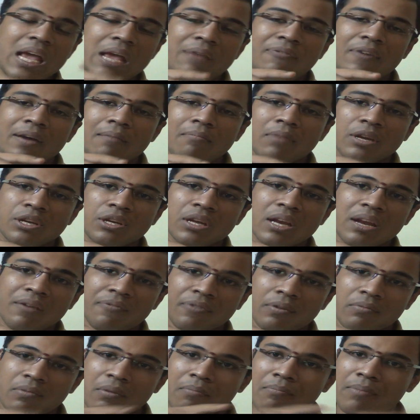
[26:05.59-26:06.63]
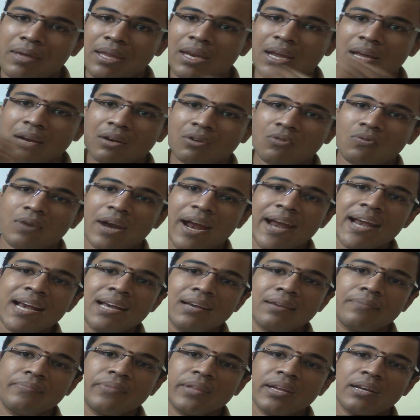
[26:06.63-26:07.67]
If I am measuring from the mirror to
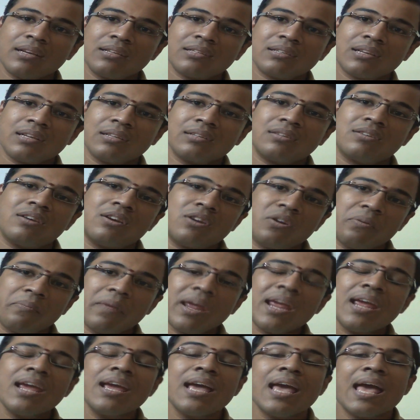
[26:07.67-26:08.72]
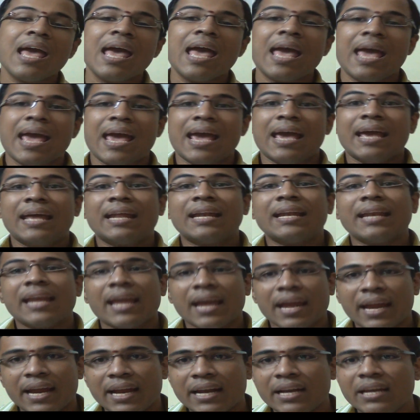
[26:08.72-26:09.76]
right, it is considered to be
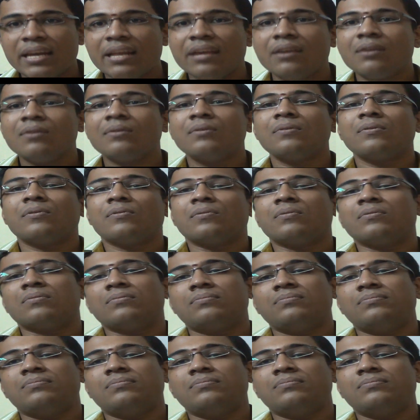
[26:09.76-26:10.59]
negative.